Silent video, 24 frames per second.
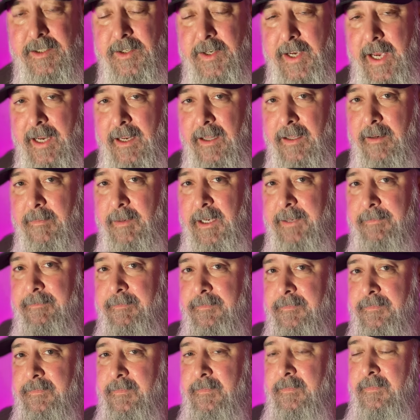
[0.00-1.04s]
chat a little bit
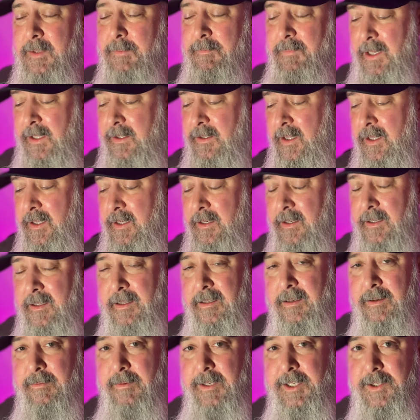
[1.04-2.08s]
about
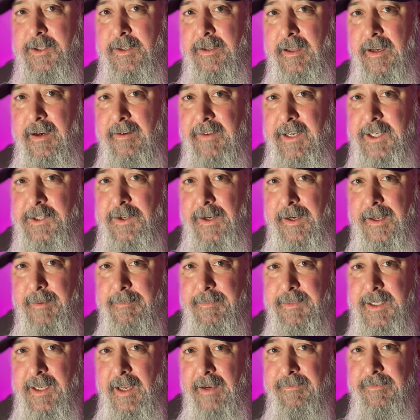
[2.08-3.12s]
the Regional Innovation
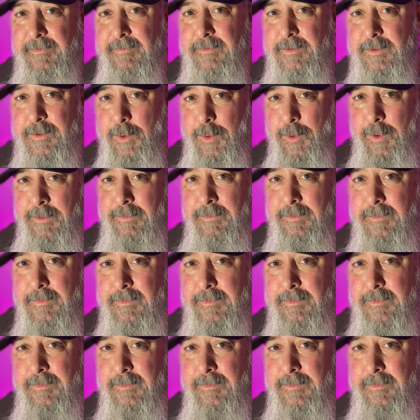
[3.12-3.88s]
Hub stuff. Cool?